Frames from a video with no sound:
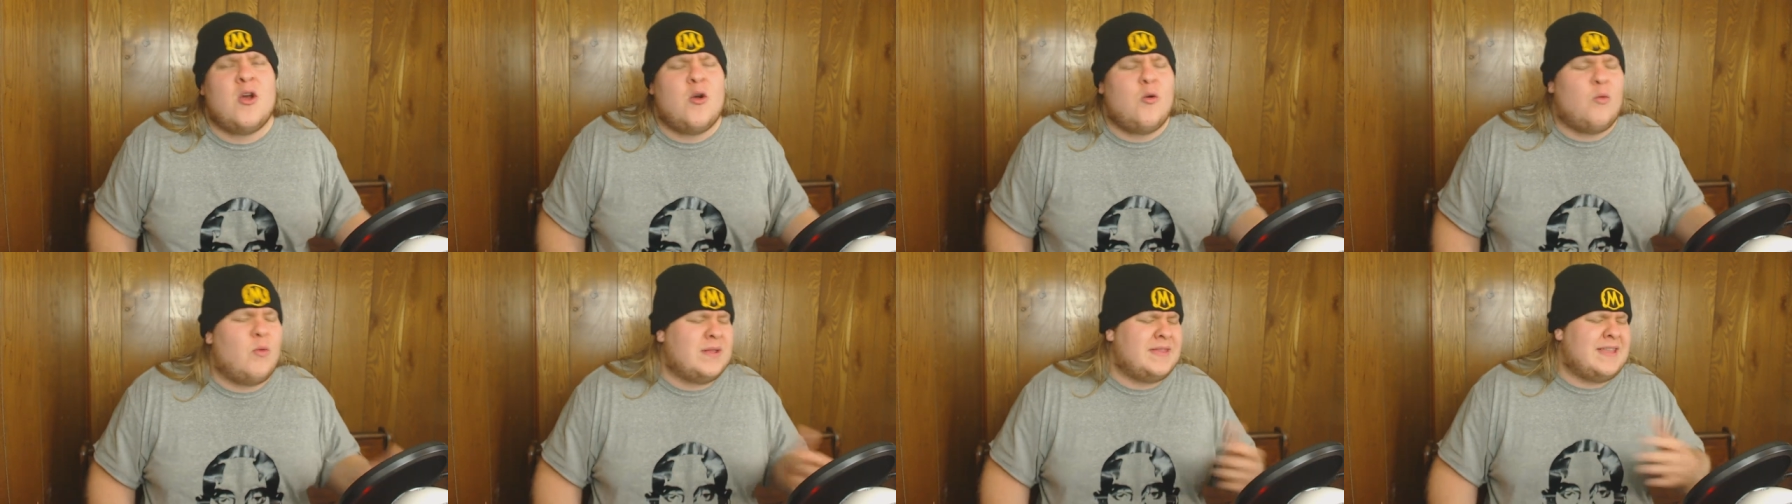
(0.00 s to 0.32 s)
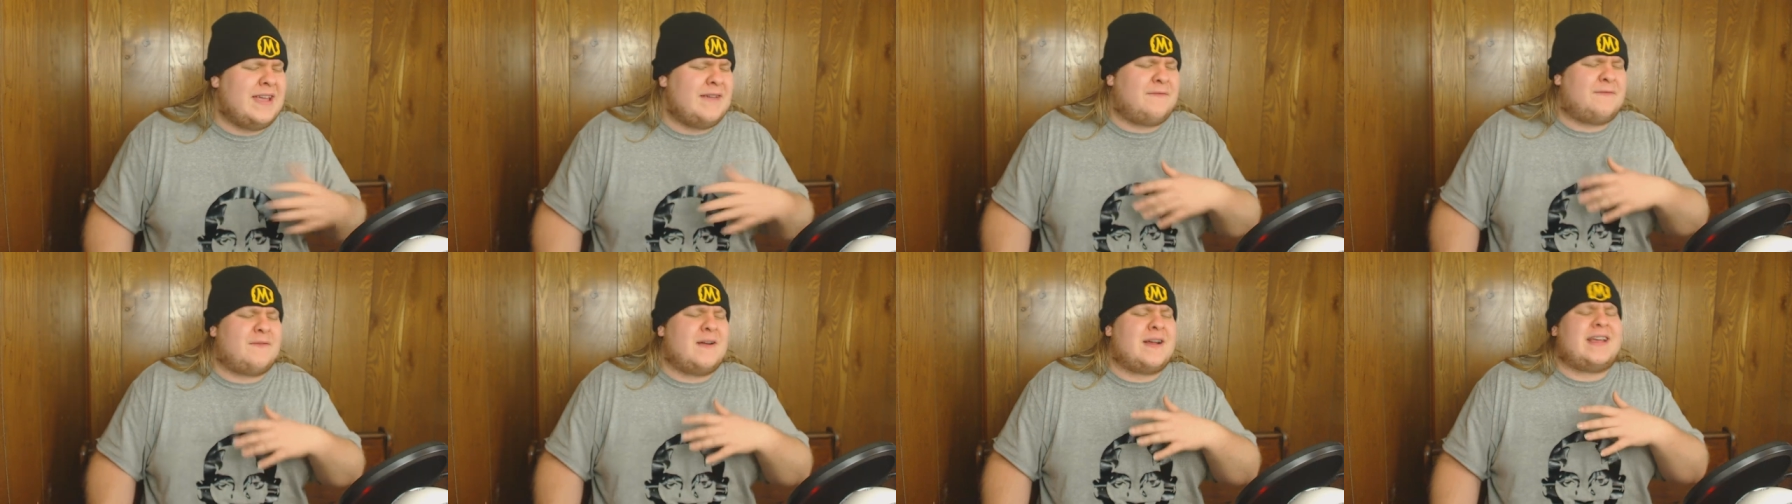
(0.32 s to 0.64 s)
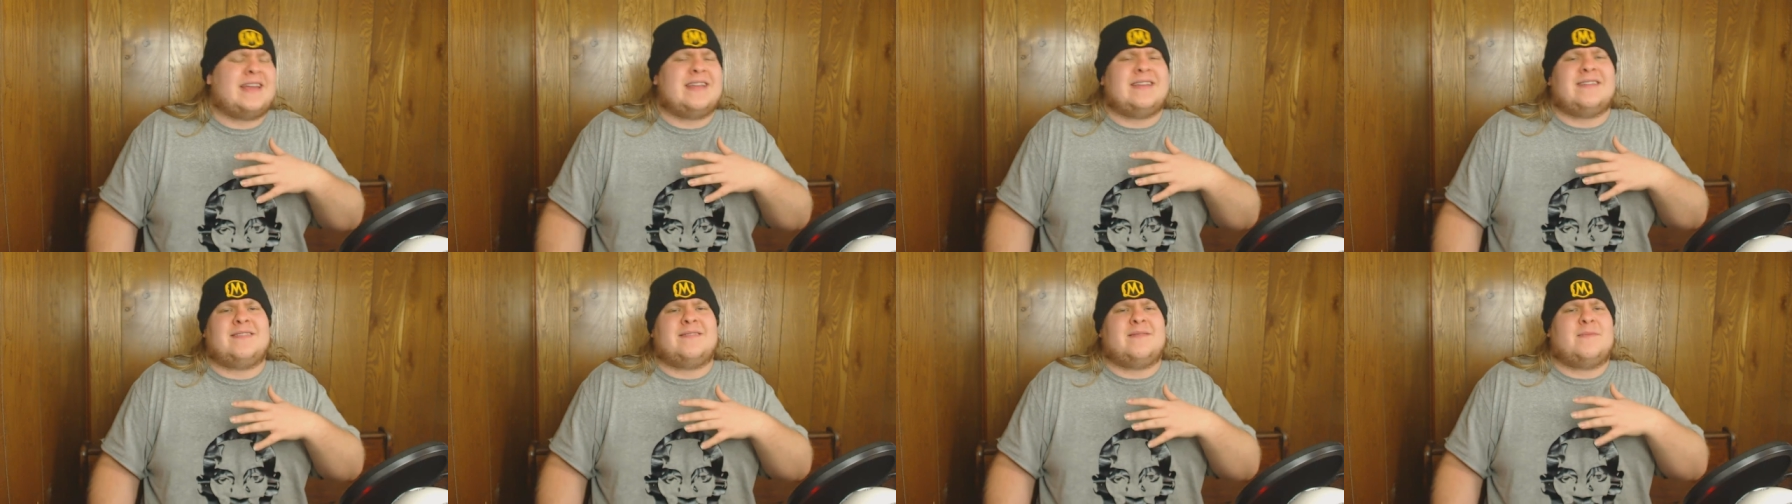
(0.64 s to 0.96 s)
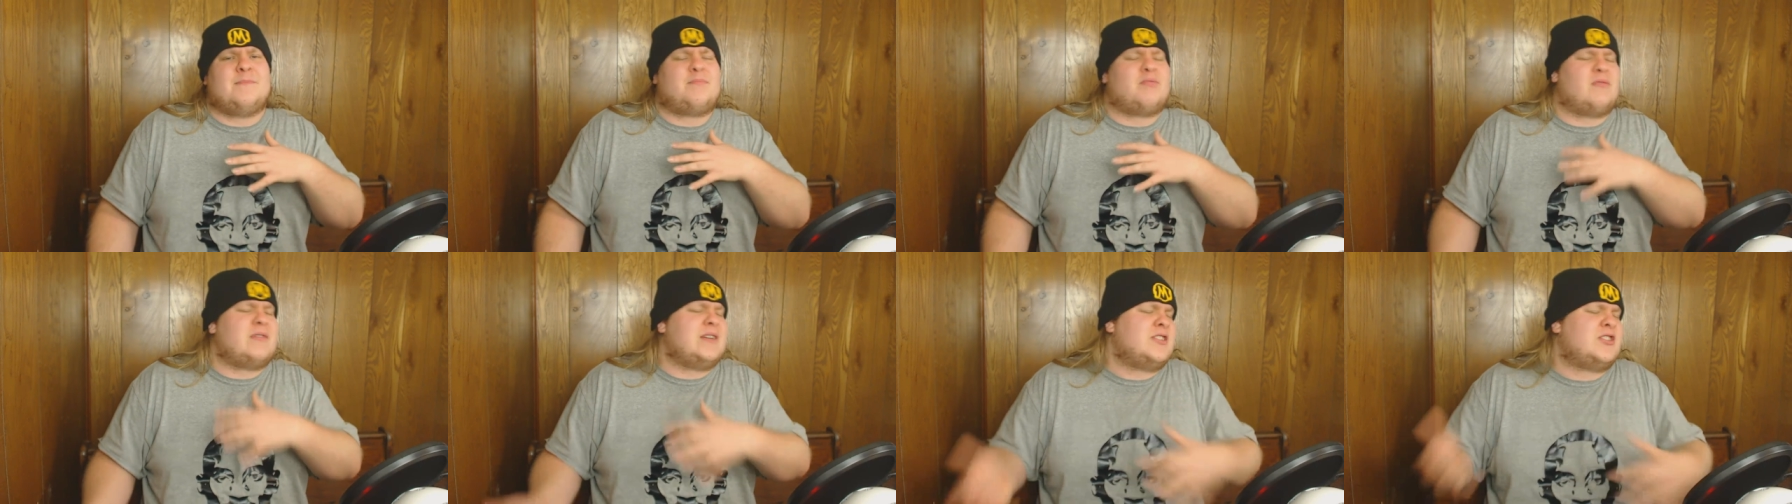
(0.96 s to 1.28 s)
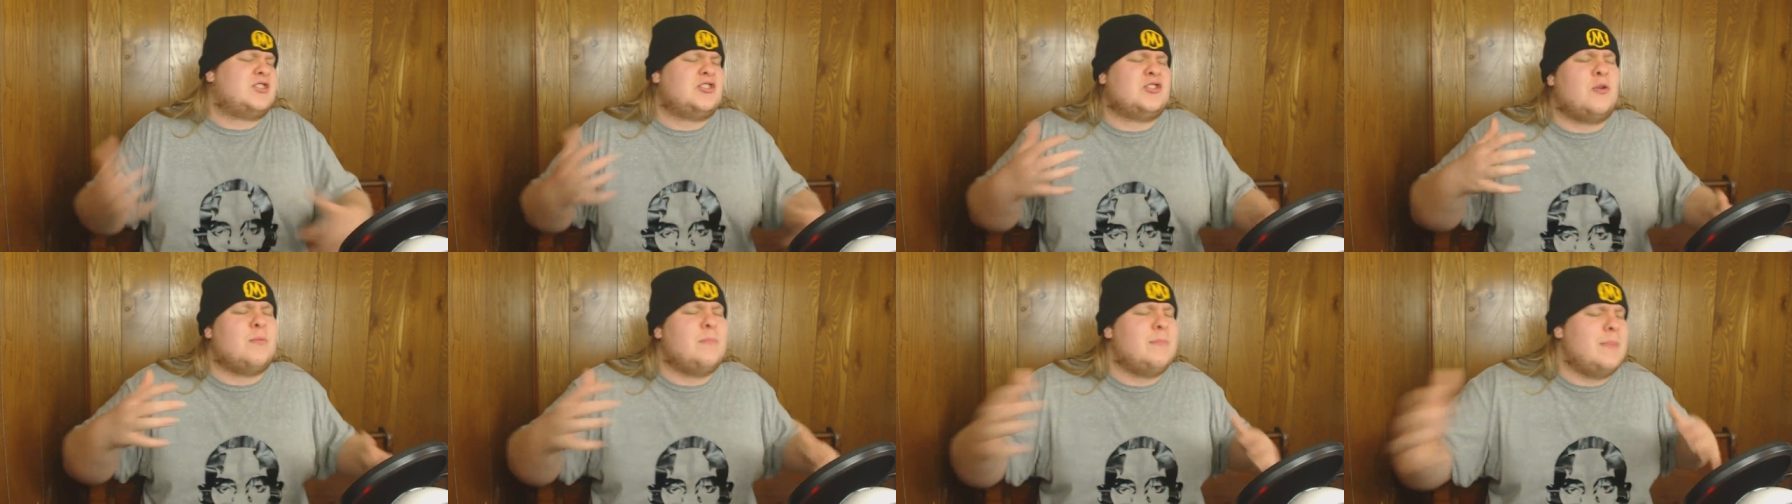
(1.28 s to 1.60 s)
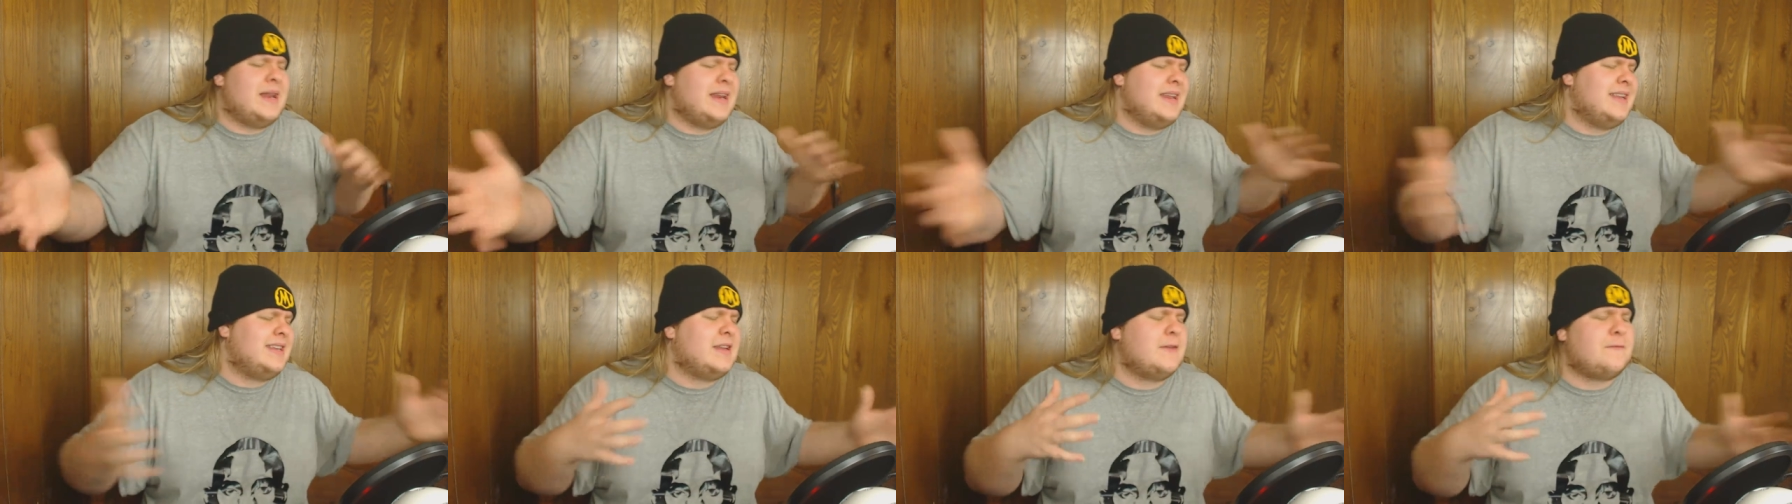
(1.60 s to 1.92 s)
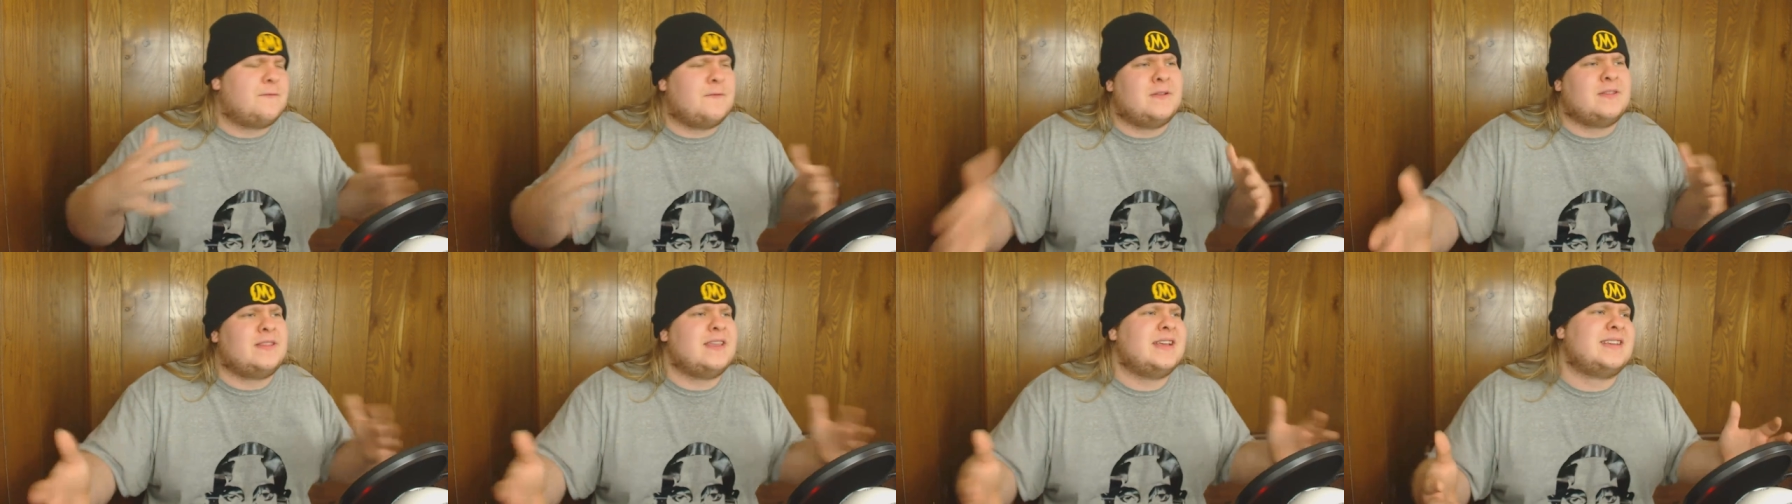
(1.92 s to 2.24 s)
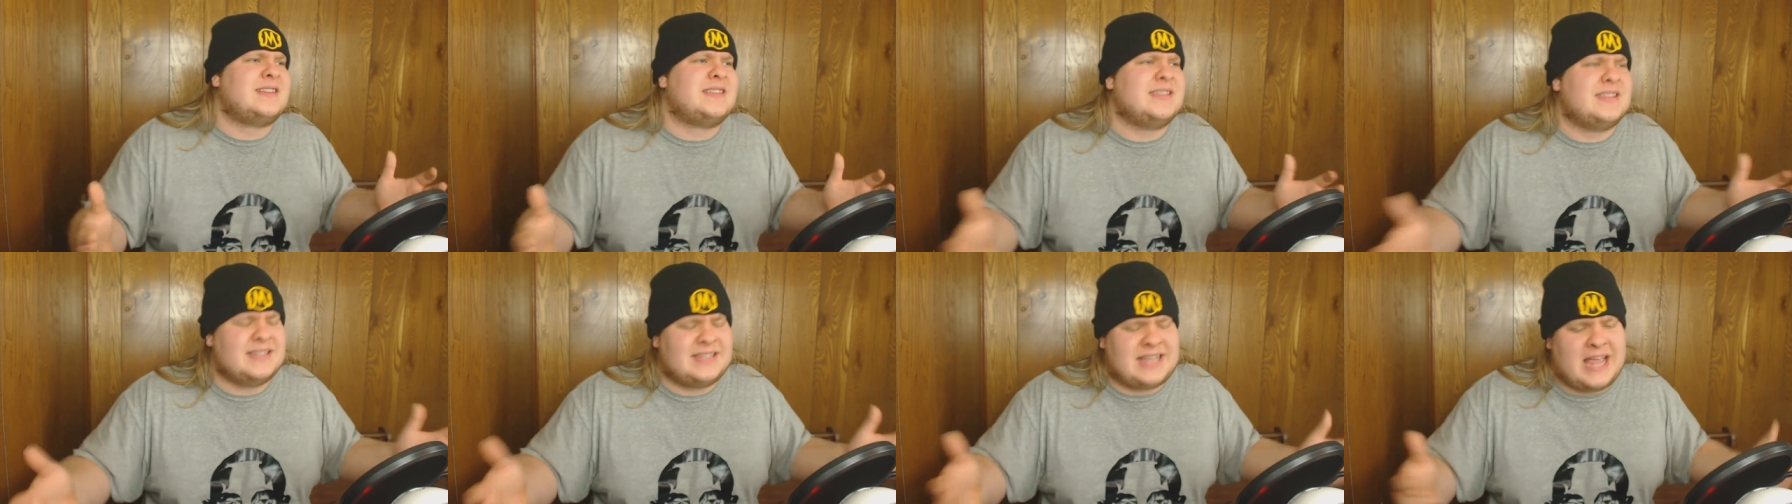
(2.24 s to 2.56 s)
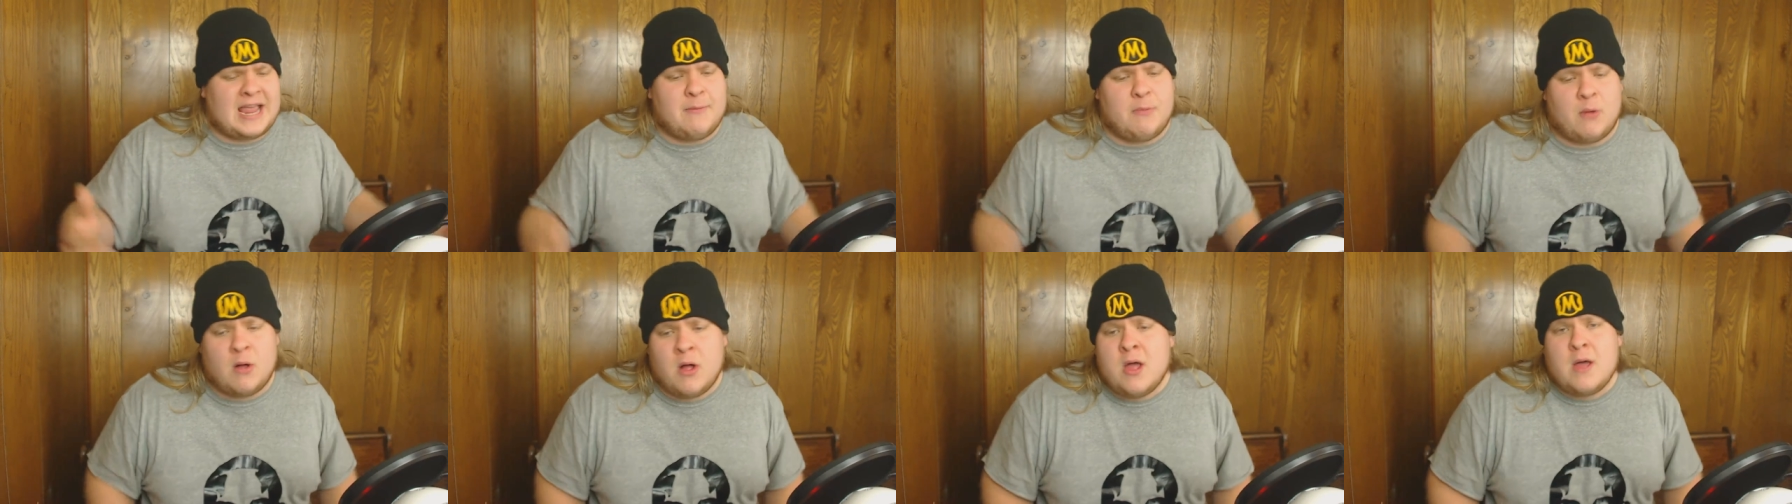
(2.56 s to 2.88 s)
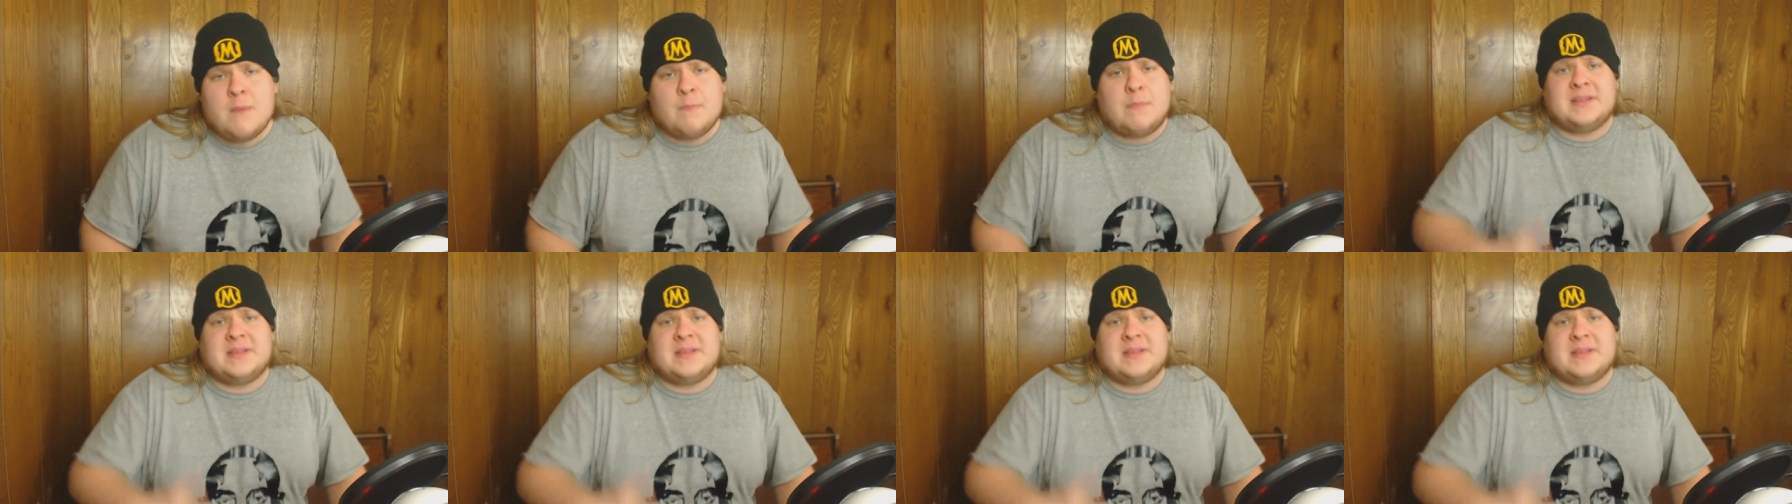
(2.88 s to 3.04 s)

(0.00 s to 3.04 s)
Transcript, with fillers: when they freaking bring so many different things to the table.